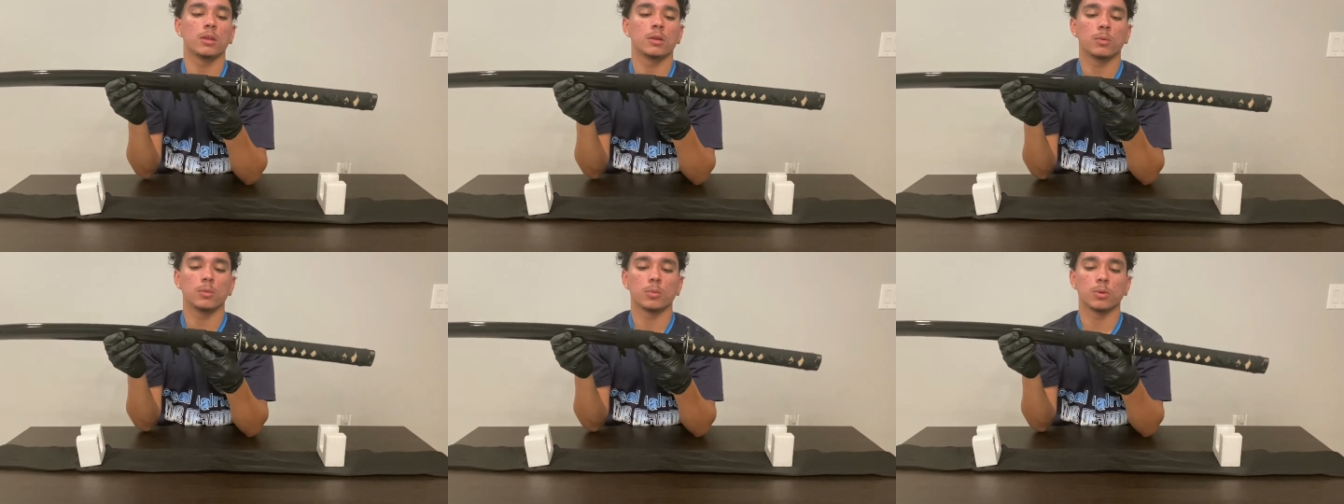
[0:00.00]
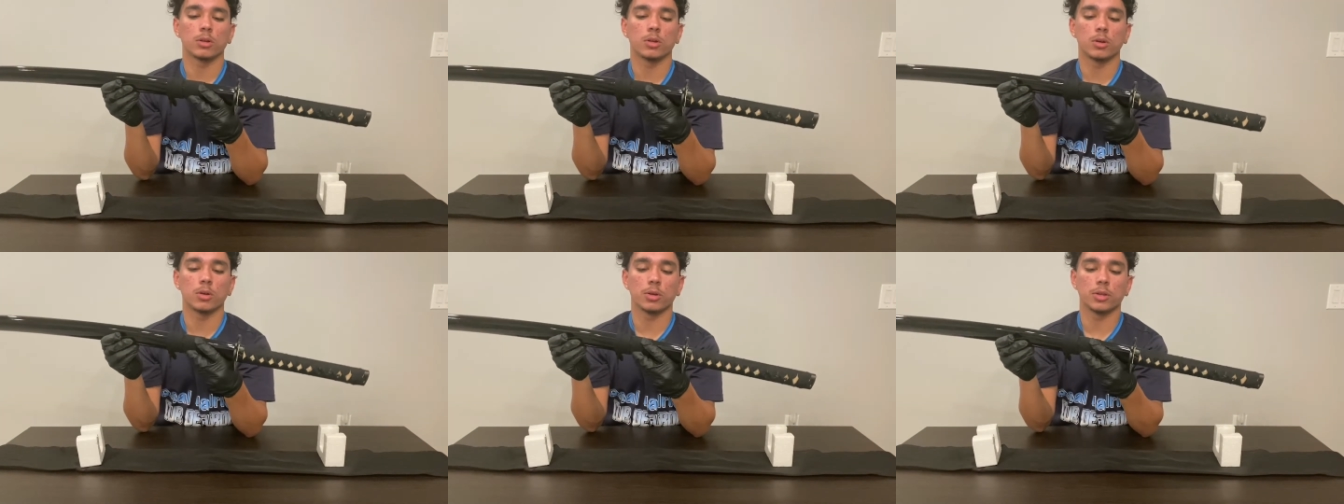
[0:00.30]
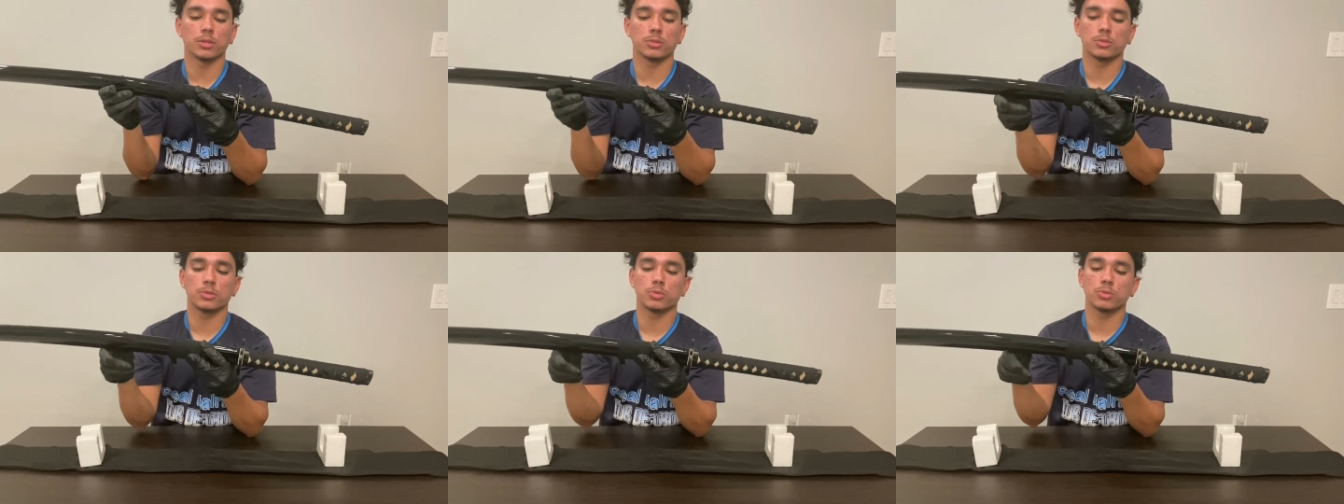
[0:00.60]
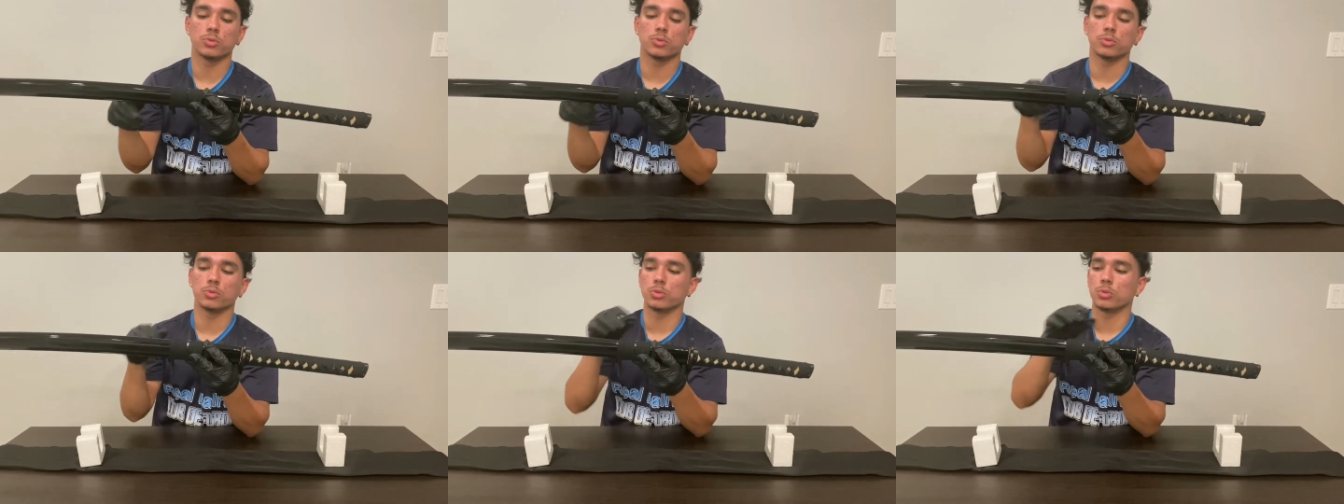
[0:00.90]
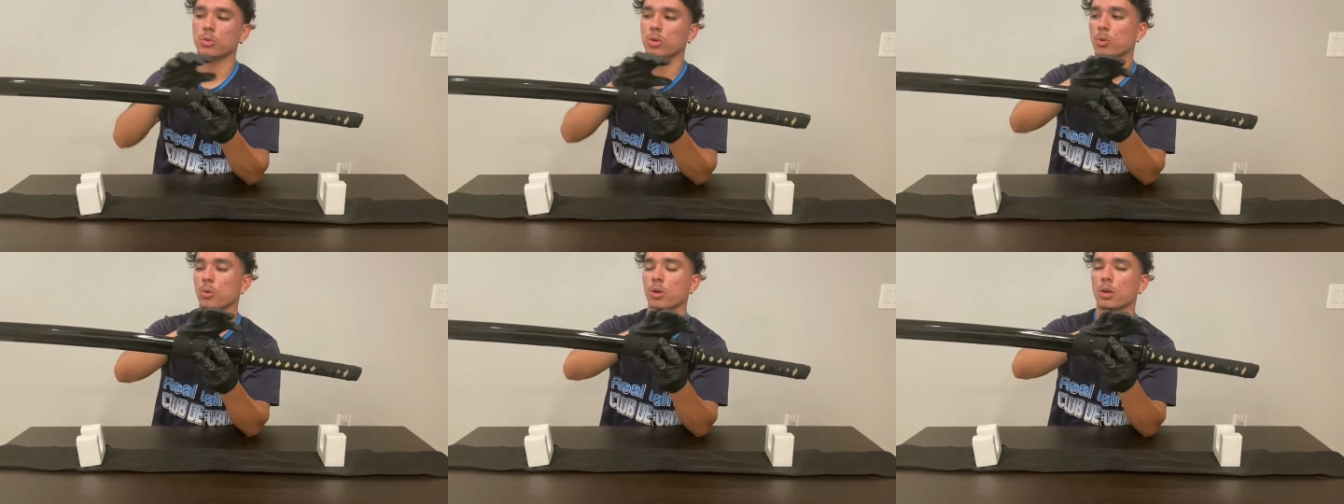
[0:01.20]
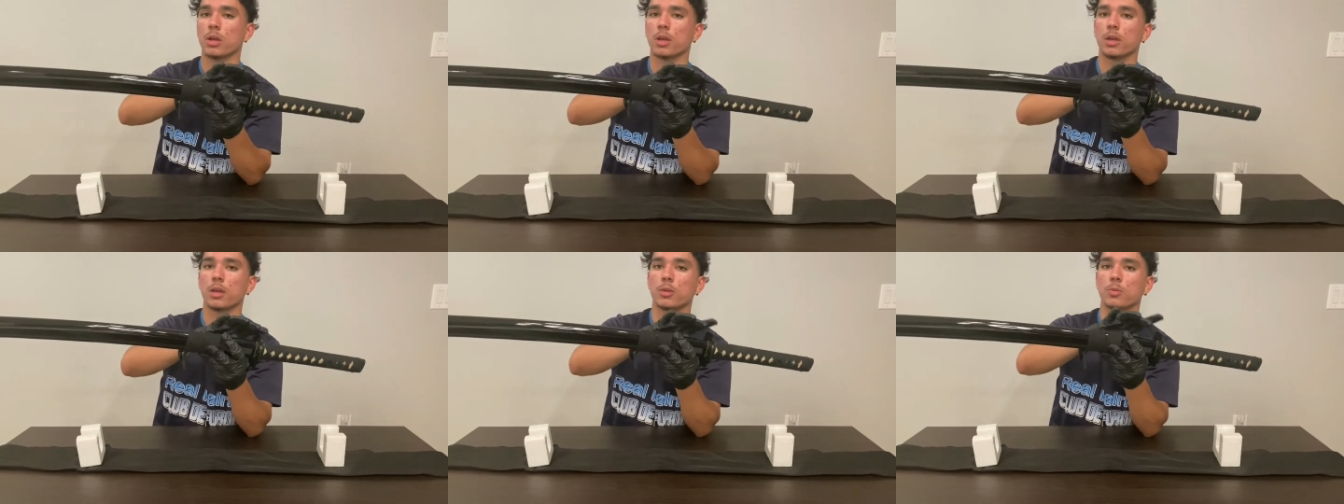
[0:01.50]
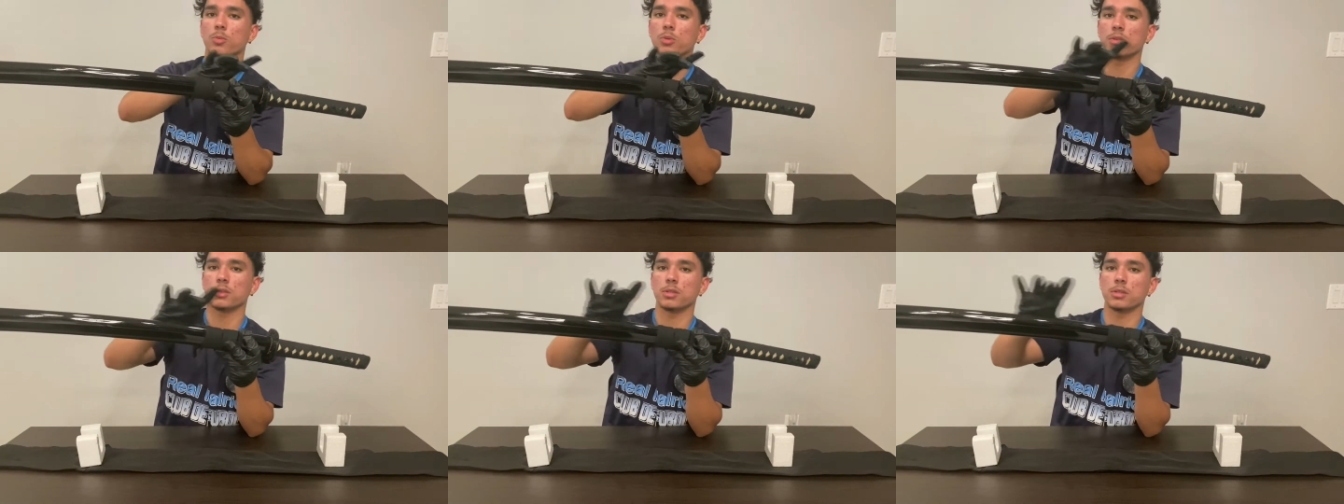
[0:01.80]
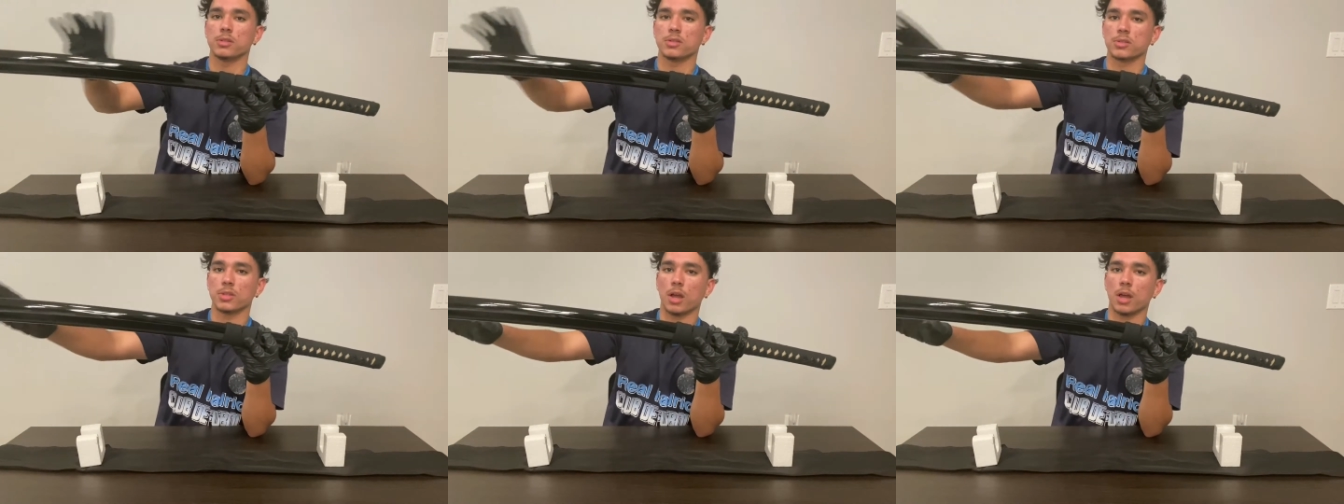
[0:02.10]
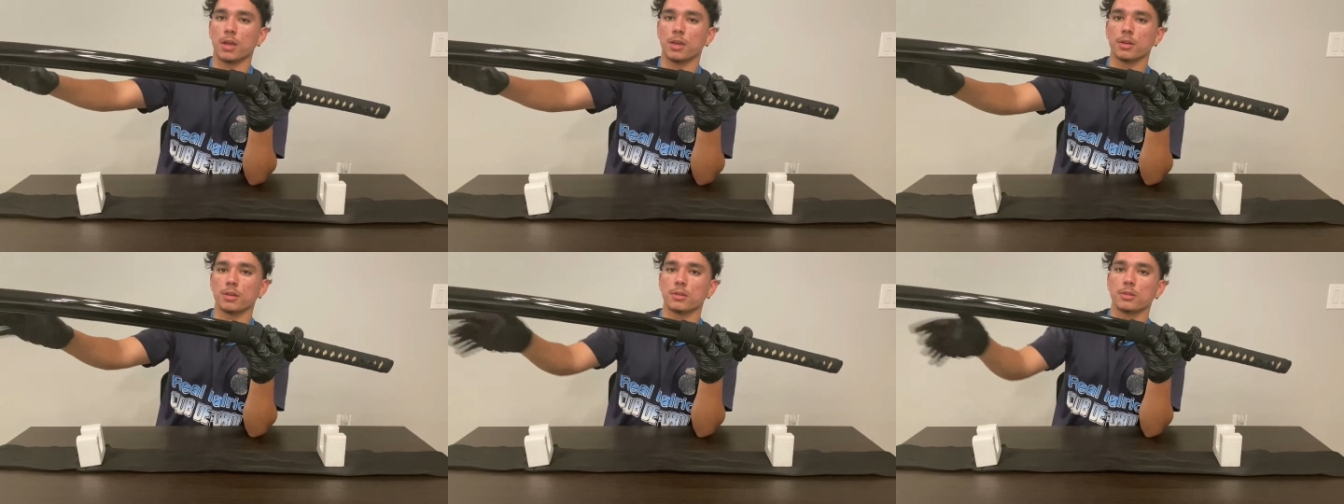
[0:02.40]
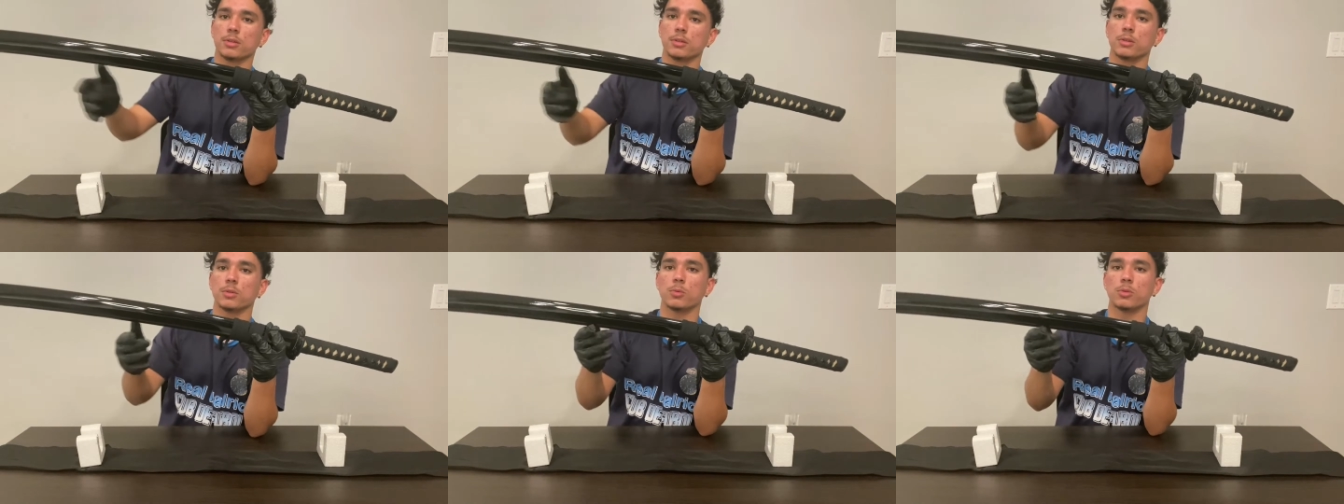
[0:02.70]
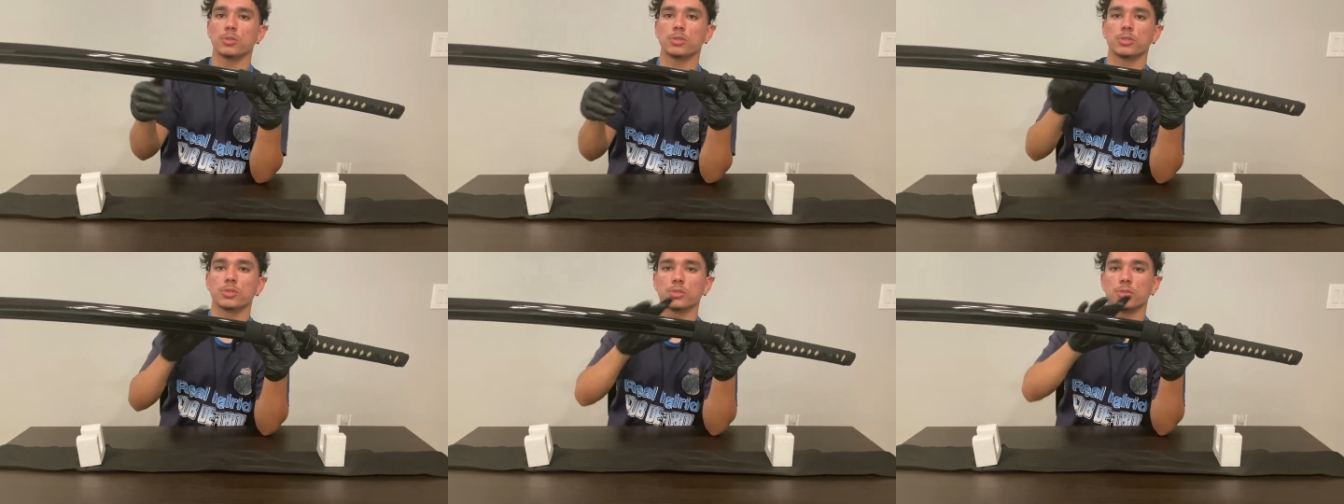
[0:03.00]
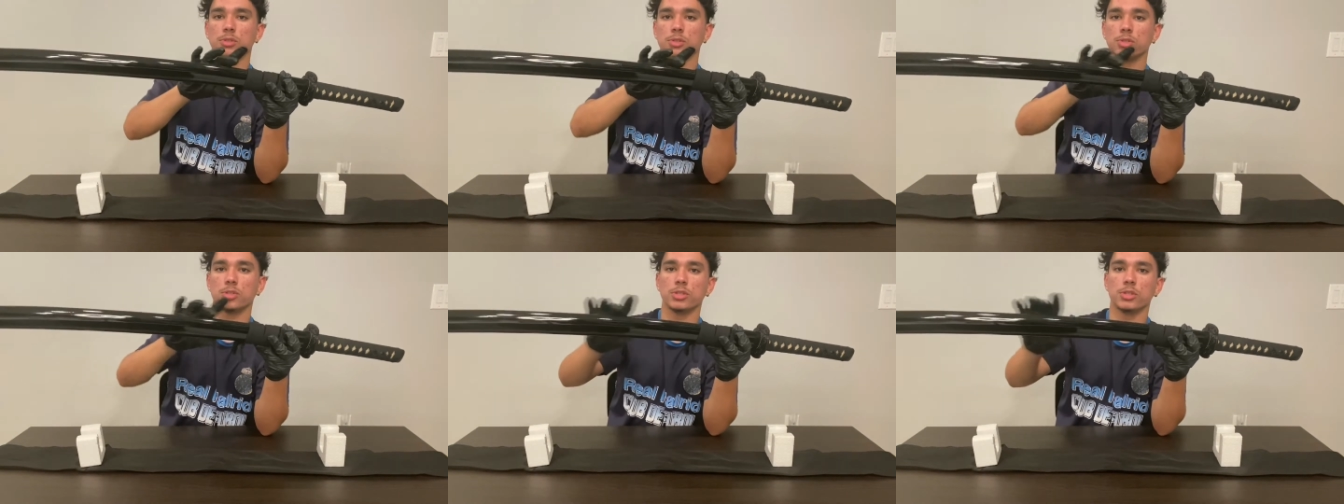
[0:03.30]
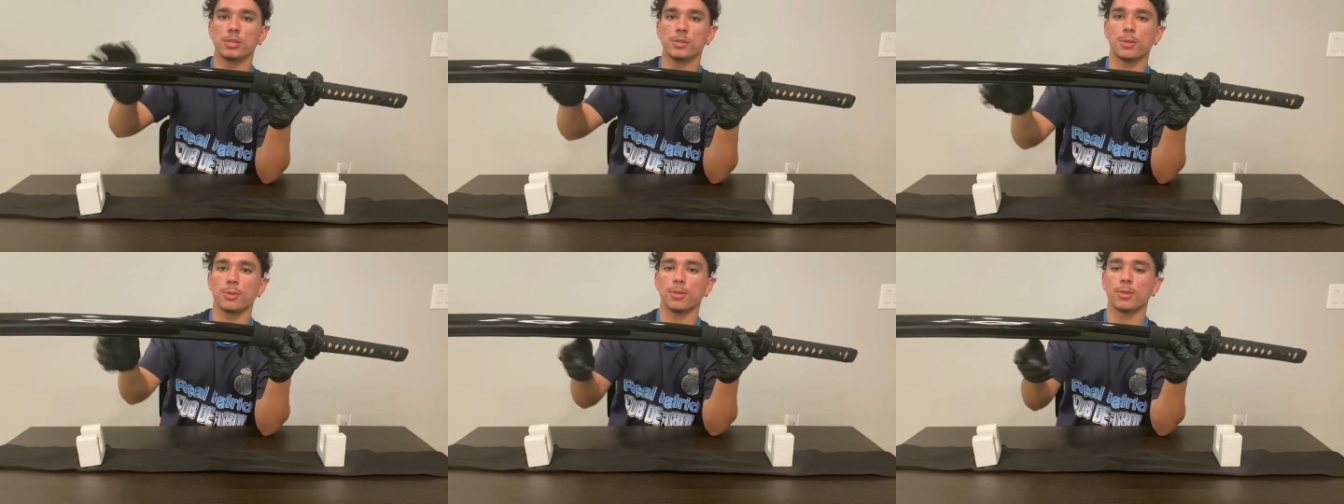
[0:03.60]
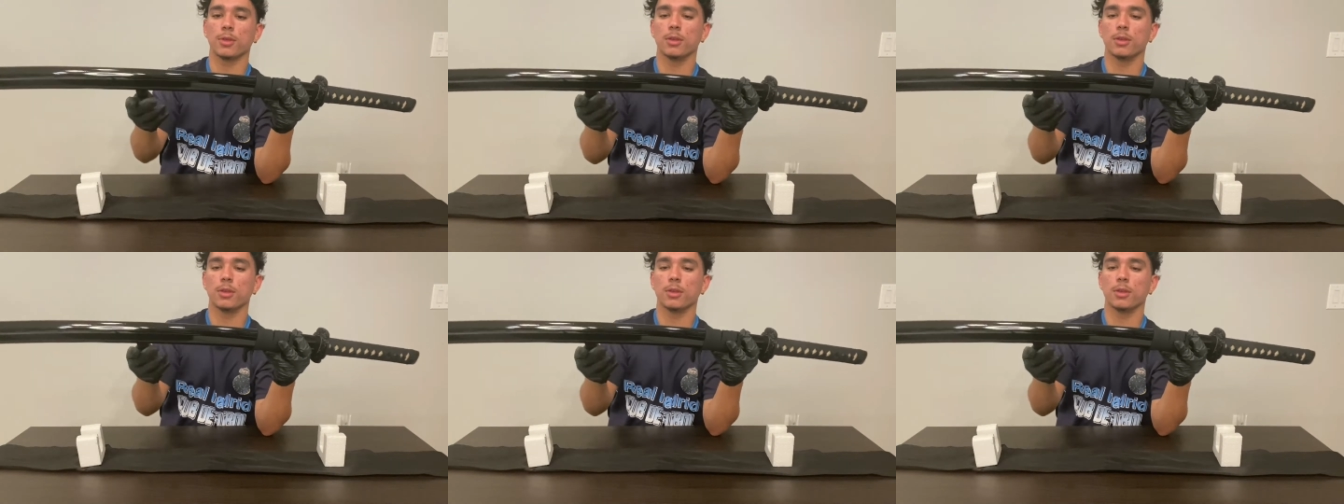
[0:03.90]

We're going to go ahead with the saya, which is the sheath.